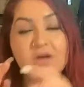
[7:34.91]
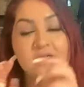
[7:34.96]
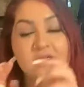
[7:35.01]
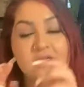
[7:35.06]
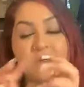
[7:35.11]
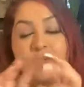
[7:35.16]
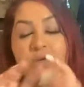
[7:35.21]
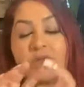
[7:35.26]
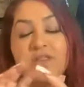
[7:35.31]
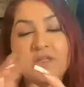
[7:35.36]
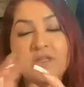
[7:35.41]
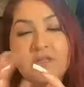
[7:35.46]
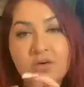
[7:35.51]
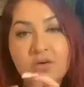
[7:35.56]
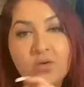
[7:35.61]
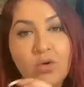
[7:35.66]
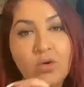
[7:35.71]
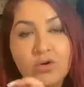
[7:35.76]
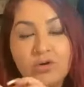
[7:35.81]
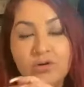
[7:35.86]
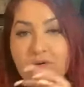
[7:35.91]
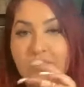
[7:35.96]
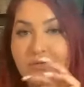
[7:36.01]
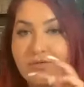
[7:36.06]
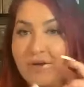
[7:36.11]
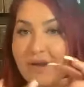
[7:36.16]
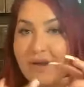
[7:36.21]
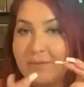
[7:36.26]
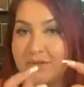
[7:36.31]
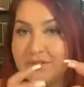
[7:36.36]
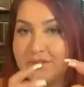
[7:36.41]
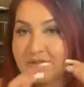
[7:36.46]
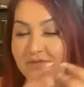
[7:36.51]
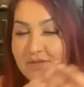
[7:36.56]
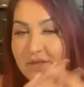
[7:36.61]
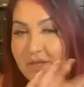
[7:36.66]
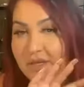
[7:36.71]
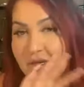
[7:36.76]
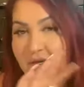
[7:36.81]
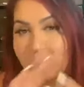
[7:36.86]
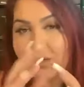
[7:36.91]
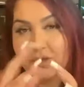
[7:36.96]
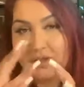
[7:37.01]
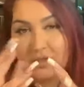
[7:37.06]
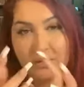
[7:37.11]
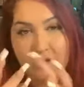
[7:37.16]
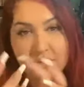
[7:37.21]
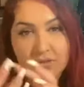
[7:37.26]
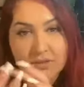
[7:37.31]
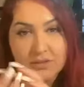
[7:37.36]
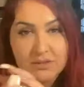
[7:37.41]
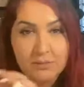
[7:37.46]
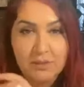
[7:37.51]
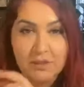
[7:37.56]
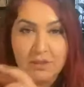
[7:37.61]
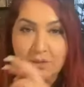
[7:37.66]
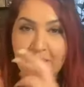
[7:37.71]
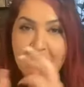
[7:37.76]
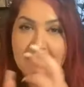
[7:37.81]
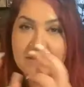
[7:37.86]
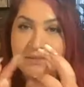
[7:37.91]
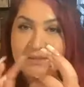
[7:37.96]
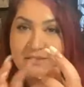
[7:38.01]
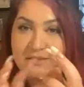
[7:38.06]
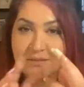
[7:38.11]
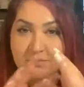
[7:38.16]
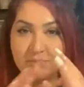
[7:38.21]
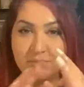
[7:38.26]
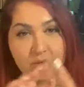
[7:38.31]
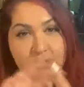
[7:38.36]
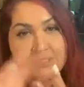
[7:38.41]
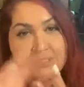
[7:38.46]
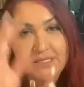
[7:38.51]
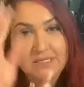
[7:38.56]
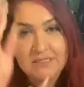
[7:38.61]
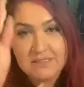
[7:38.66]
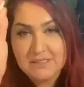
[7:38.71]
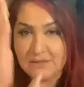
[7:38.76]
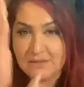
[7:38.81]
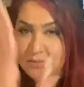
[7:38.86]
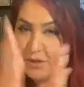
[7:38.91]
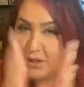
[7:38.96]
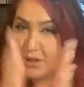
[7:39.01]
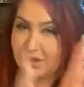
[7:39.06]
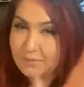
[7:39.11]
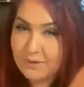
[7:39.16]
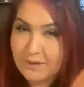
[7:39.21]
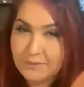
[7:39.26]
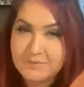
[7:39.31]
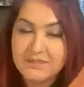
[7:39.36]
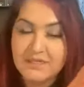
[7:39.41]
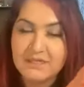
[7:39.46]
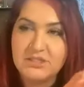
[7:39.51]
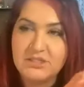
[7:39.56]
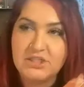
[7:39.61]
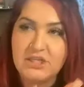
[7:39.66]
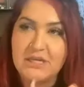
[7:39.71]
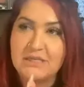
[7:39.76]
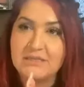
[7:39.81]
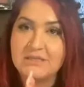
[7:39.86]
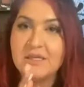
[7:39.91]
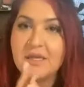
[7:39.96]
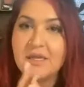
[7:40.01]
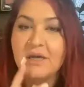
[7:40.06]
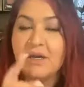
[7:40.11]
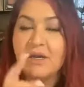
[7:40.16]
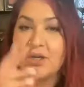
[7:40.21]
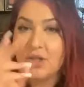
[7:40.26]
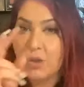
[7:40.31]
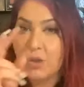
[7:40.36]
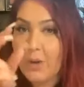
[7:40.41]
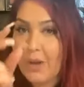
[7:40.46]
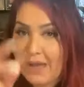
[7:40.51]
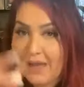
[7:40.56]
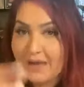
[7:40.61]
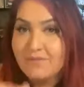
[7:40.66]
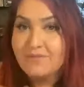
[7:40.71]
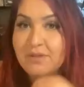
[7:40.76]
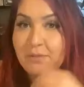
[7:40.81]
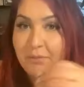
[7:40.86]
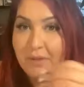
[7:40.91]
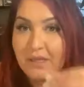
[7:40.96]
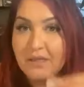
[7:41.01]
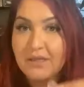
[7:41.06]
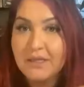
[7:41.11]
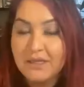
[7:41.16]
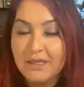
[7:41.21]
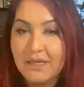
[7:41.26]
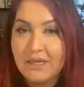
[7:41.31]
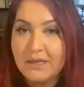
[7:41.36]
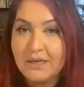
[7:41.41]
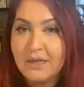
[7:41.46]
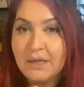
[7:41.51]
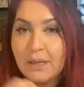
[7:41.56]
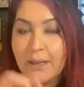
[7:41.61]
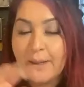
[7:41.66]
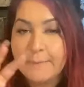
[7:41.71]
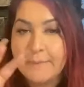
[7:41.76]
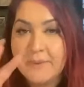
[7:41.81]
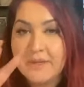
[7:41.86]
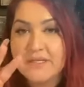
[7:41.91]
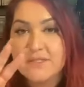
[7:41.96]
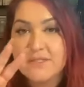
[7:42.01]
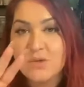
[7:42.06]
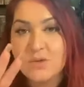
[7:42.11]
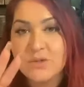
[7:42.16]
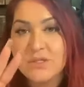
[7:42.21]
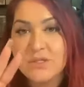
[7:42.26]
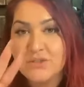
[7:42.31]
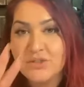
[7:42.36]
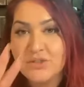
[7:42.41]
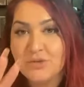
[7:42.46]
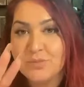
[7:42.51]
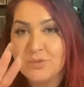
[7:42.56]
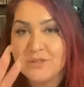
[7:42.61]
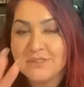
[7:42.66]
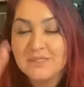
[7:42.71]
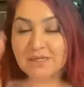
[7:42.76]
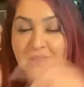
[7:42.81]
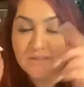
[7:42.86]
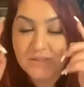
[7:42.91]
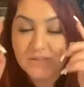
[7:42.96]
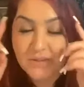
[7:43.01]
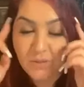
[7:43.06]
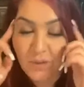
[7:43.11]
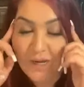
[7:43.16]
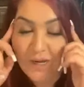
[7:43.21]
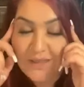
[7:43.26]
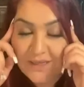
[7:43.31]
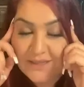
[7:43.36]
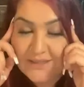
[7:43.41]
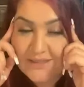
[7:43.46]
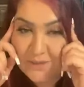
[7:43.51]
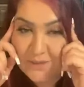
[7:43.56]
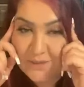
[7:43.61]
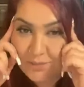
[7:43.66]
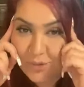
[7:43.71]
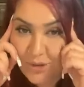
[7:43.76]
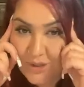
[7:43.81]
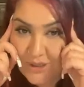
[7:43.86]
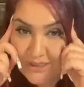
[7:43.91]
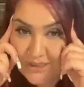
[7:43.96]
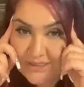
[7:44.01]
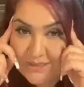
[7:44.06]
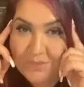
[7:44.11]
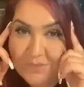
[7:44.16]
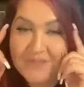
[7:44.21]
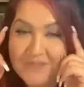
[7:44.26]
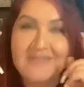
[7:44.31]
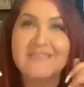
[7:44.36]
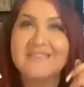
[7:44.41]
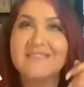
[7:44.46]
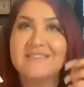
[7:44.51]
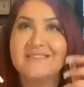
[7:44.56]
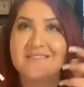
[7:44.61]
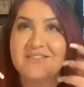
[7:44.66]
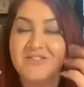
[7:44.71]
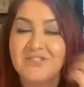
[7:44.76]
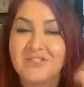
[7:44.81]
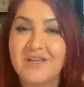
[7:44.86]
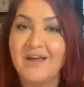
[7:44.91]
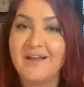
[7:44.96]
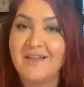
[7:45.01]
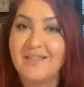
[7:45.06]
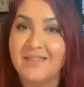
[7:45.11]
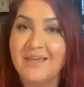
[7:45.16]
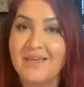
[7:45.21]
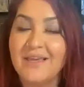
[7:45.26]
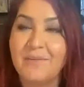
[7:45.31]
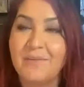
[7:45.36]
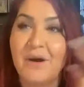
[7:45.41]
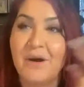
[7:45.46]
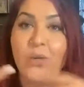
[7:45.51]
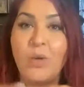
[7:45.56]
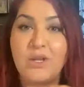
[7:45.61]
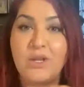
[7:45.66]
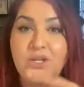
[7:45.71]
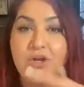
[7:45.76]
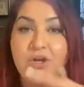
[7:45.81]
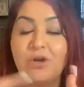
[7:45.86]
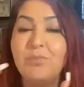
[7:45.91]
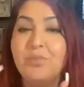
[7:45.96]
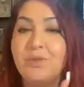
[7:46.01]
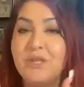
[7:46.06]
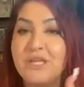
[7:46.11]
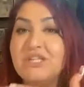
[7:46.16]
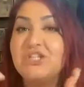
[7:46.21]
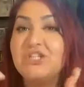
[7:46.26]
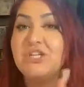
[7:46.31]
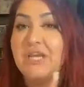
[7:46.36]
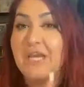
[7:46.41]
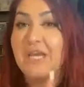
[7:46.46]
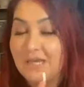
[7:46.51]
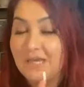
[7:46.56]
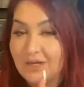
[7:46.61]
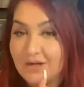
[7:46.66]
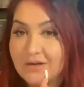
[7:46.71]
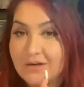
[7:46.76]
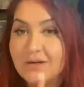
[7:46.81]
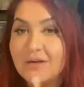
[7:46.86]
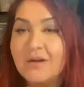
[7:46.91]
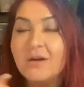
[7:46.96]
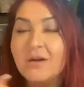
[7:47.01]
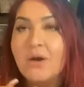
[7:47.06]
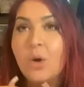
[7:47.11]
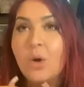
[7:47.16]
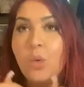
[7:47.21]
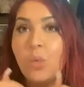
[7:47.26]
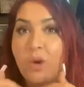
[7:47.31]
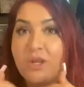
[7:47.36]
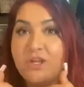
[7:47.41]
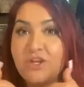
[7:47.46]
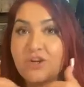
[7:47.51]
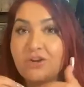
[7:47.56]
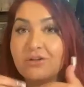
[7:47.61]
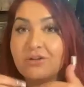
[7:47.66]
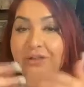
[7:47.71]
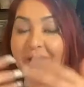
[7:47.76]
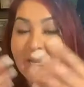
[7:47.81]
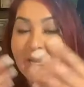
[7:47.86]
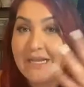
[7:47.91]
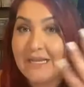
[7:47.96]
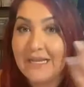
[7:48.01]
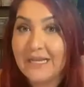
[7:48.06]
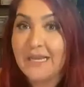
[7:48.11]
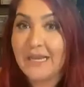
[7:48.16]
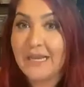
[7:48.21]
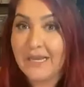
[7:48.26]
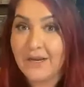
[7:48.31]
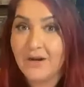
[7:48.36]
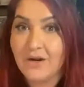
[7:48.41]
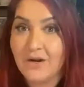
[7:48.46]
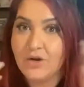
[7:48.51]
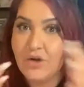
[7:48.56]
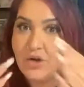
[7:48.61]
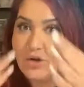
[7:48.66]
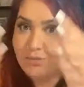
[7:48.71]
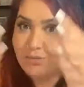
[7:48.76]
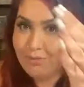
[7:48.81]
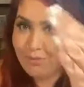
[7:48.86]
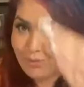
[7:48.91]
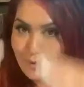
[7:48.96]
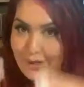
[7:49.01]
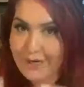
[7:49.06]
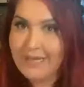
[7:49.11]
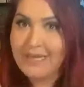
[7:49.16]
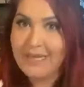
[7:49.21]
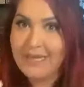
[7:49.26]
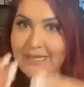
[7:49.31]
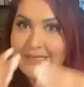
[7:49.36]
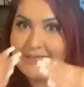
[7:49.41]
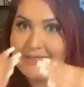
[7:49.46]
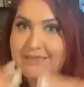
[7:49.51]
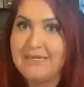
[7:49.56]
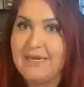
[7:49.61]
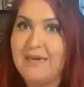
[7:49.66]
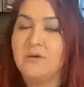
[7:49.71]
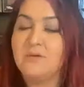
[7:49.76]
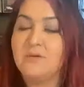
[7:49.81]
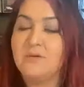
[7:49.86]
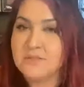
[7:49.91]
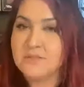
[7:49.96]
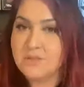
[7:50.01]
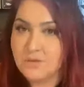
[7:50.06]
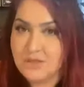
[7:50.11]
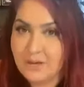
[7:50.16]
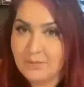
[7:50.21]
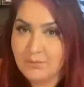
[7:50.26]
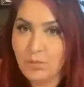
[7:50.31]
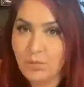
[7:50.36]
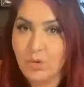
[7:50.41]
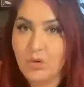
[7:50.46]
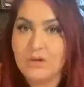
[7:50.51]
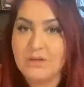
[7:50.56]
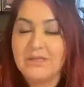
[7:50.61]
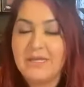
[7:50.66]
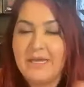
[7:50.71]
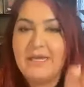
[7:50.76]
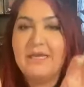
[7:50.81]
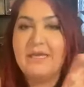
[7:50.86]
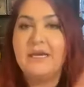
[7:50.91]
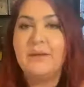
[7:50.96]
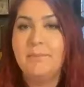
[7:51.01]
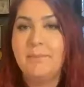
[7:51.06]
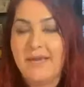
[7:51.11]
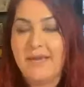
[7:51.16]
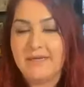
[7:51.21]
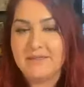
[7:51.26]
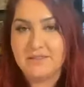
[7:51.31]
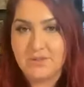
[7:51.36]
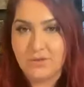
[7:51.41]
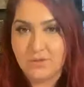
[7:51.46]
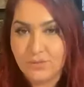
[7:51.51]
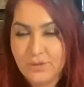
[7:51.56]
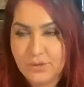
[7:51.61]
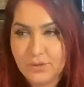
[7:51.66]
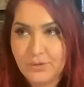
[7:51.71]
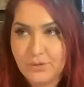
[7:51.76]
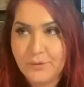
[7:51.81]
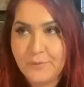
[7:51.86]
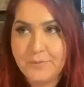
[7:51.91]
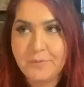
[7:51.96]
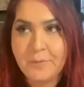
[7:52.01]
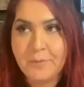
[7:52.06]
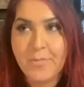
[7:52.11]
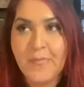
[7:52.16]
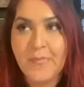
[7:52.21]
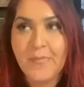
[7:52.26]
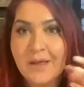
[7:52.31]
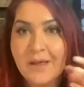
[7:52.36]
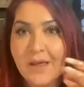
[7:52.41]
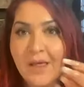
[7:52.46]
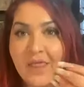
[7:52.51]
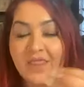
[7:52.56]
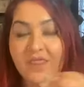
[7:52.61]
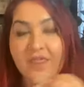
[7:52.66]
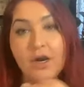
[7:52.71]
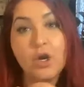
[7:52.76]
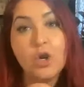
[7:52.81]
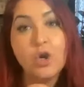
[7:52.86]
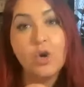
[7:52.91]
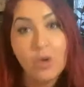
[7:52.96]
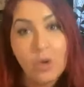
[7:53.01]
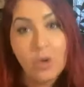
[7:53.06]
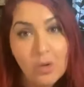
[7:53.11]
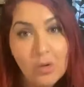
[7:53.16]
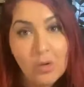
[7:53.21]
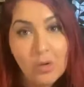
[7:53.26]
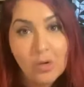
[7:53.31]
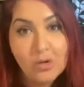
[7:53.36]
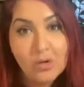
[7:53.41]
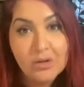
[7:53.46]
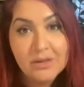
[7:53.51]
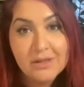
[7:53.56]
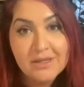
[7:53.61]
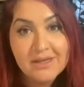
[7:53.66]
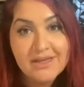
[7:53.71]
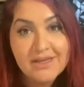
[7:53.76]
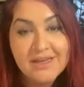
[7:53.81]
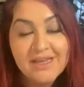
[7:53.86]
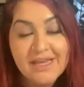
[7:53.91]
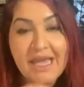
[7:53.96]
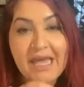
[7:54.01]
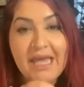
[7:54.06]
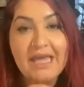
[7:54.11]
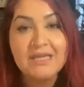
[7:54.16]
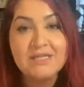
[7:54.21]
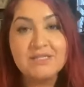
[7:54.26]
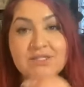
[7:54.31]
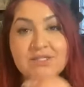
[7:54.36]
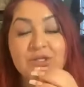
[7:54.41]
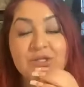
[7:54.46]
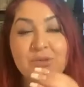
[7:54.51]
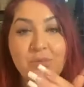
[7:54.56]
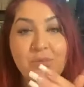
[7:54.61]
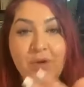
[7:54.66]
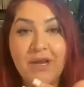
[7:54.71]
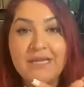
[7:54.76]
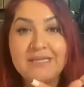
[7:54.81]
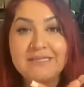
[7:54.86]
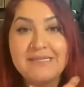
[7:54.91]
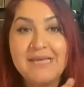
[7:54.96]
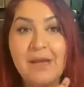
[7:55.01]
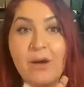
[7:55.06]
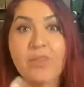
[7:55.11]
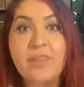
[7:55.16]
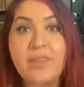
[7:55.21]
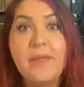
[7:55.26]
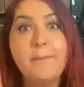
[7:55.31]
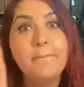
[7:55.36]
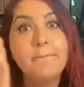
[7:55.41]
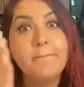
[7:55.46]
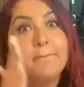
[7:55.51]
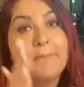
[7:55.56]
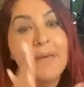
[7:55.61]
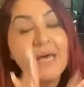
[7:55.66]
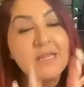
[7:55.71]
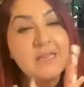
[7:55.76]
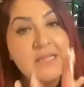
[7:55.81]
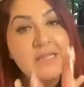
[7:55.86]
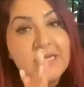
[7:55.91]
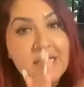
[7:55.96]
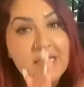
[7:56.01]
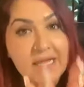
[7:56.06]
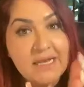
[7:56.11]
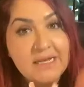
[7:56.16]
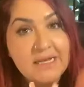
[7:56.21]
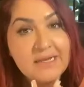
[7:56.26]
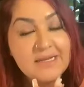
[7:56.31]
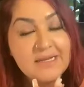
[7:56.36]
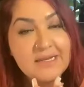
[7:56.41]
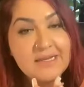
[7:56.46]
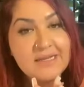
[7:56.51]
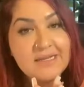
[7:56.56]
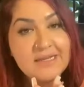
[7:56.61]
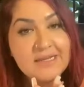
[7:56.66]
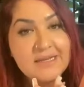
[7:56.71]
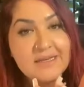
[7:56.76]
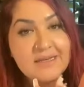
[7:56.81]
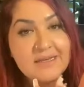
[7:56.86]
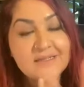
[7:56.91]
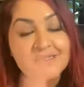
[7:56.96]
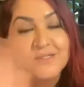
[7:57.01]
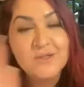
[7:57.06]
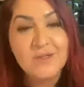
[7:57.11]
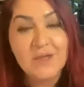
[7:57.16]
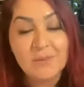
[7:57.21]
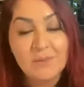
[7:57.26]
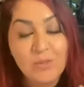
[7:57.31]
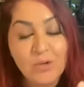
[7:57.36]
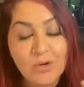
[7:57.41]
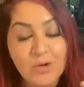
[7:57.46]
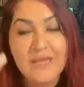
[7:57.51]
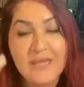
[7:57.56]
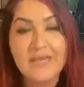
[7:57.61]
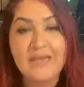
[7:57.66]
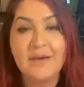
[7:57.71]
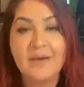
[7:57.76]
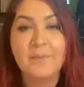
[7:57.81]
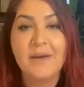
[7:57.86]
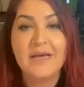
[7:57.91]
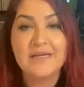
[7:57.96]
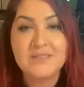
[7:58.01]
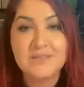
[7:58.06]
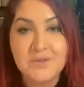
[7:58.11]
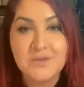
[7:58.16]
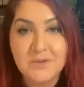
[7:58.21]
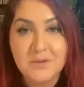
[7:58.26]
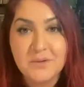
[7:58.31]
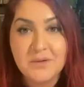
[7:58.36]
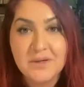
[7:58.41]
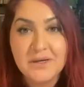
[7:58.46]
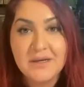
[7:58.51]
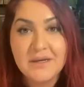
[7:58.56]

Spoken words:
So within the cortical fibers of the hair, within all those amino acids and proteins and the polypeptide chains, you have the melanin, but it's only 2%. So why that's important is because you just got to think about when you're bleaching hair, when you're lightening hair, you're breaking it down so that more light can pass through. The goal is to break down the melanin so that more light can pass through.